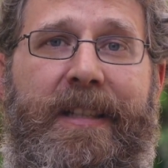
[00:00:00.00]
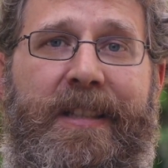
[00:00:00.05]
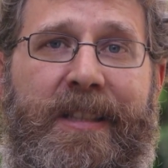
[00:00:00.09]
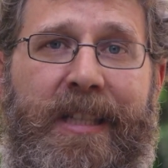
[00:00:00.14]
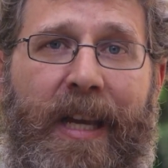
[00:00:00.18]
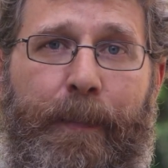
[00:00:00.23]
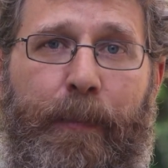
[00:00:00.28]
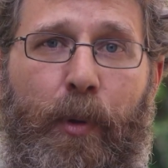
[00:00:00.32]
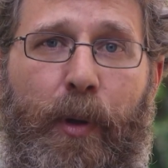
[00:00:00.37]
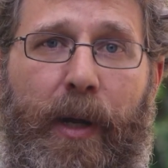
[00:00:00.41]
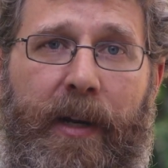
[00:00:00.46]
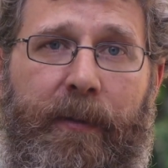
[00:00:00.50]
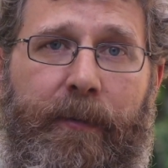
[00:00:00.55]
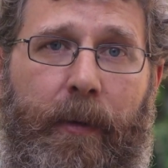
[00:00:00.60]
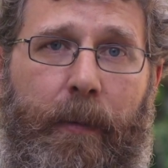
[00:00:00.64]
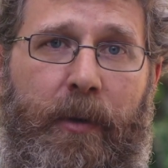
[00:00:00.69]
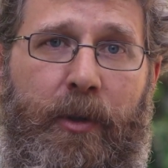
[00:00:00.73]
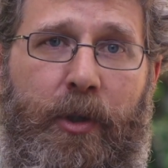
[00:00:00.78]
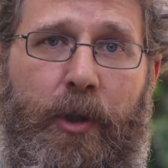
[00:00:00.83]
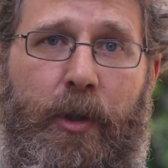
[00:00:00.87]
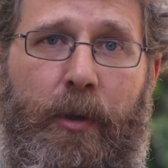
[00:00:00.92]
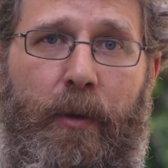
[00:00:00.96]
separated
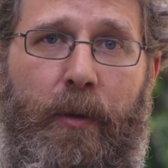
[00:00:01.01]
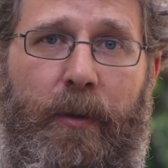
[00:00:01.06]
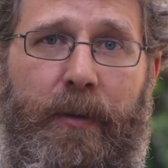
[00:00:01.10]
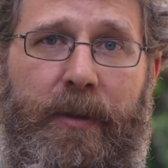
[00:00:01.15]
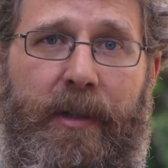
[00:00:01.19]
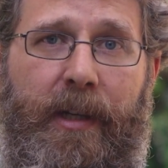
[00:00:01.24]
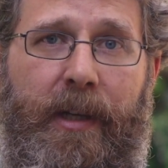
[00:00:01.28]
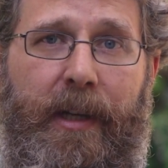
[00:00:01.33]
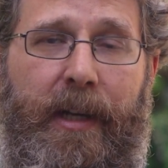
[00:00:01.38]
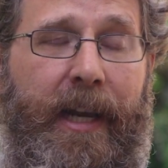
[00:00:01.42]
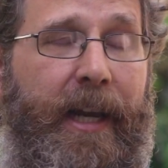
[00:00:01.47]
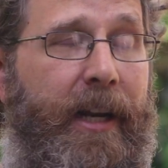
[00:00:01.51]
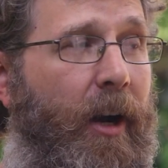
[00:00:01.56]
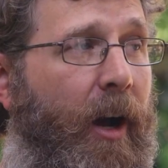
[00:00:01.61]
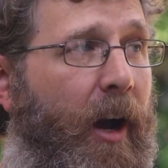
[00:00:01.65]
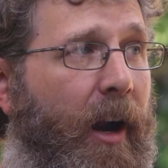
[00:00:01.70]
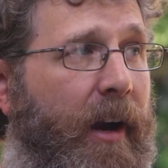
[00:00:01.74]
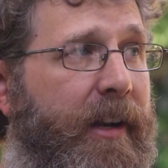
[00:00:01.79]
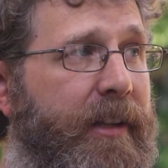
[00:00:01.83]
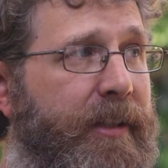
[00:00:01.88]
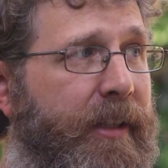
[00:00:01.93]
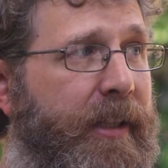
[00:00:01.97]
from the shoes. It
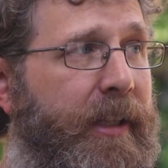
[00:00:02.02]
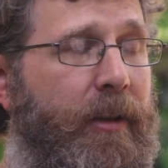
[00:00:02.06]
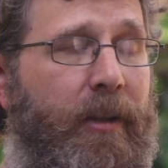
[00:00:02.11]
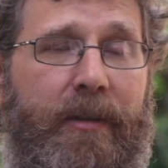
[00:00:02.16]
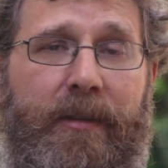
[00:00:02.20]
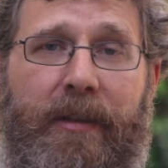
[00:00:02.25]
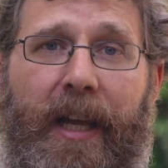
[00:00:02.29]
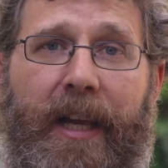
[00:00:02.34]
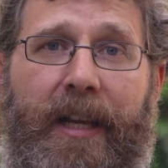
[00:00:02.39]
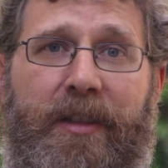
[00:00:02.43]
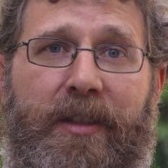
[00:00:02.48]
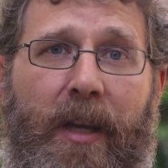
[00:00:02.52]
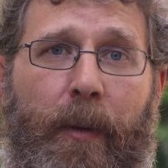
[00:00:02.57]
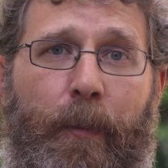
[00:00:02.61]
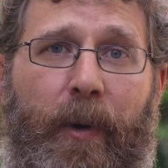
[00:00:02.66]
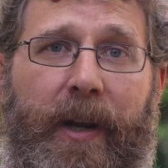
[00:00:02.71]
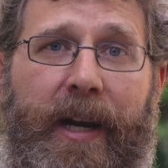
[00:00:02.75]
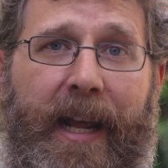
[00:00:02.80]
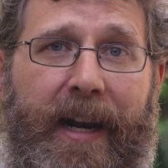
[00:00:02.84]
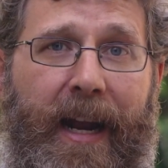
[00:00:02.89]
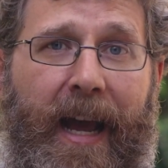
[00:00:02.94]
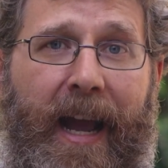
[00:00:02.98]
honestly looked like
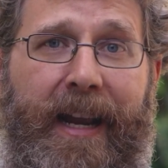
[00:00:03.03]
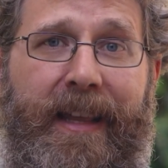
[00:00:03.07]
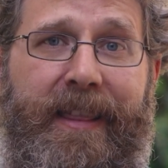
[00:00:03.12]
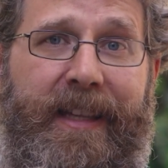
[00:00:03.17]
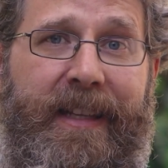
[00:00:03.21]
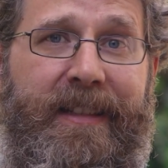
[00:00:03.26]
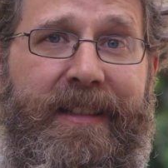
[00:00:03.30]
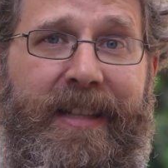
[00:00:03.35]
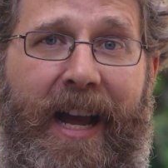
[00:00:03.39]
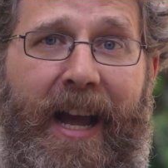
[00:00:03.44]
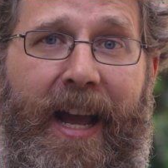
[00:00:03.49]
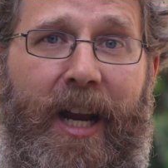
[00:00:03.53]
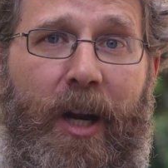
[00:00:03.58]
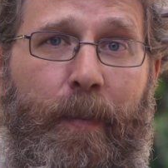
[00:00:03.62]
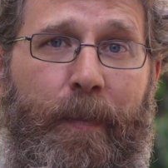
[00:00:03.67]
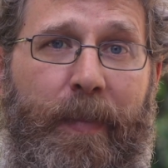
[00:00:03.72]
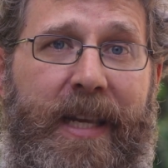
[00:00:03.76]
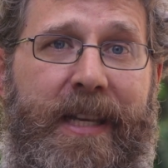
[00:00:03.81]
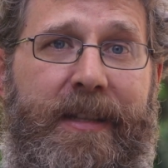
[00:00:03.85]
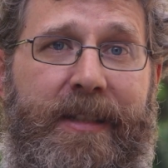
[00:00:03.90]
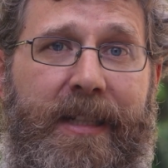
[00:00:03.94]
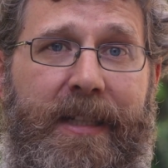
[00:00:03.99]
someone had hiked the entire
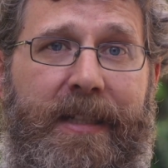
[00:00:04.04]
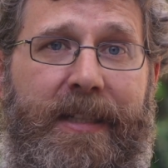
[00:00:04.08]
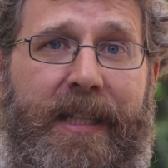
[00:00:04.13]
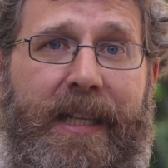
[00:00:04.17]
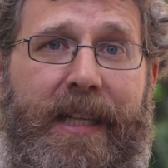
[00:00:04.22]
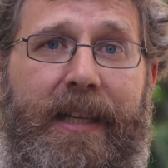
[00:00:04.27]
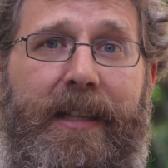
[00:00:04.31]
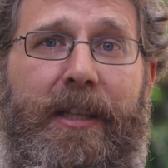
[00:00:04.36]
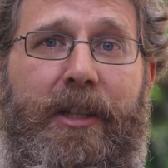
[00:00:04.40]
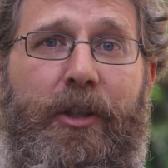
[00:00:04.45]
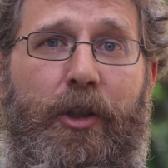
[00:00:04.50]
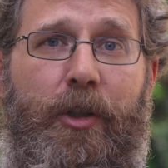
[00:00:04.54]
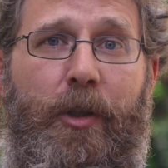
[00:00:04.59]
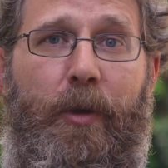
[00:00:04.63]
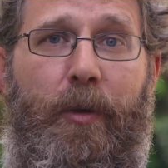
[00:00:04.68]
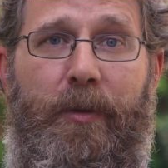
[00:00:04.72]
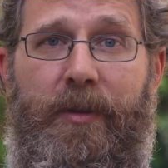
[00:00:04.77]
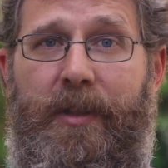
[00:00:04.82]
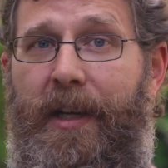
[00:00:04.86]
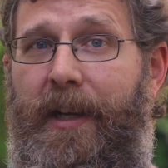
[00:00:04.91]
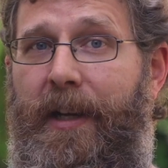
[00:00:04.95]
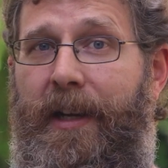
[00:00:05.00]
PCT in these
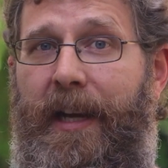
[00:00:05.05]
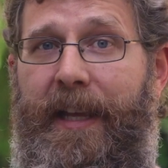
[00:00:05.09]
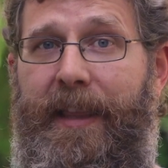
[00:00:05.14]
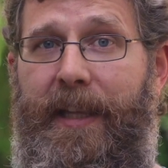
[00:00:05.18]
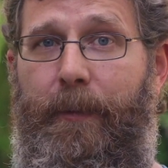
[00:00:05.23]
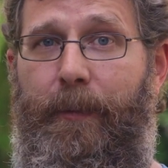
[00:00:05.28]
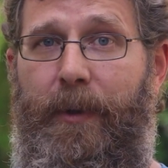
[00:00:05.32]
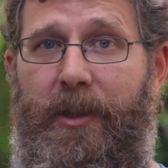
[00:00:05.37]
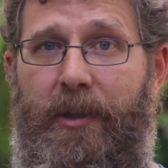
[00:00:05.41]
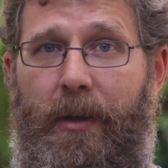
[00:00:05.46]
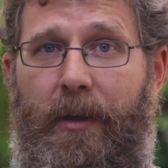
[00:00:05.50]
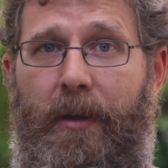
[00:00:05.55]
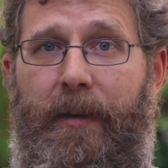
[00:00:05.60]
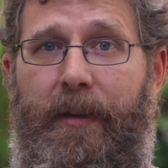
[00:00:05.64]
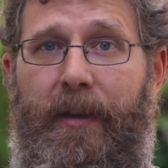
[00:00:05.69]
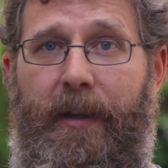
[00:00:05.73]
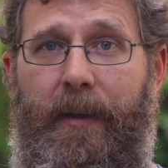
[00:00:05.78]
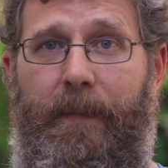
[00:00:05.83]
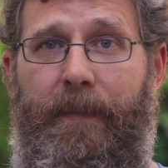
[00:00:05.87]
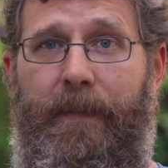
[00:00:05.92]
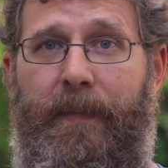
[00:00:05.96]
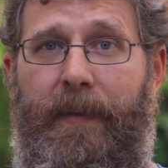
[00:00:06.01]
shoes and then returned
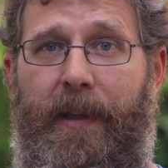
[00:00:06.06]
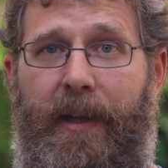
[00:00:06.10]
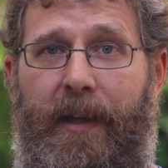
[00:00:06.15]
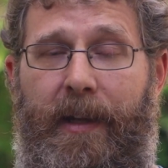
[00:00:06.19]
them.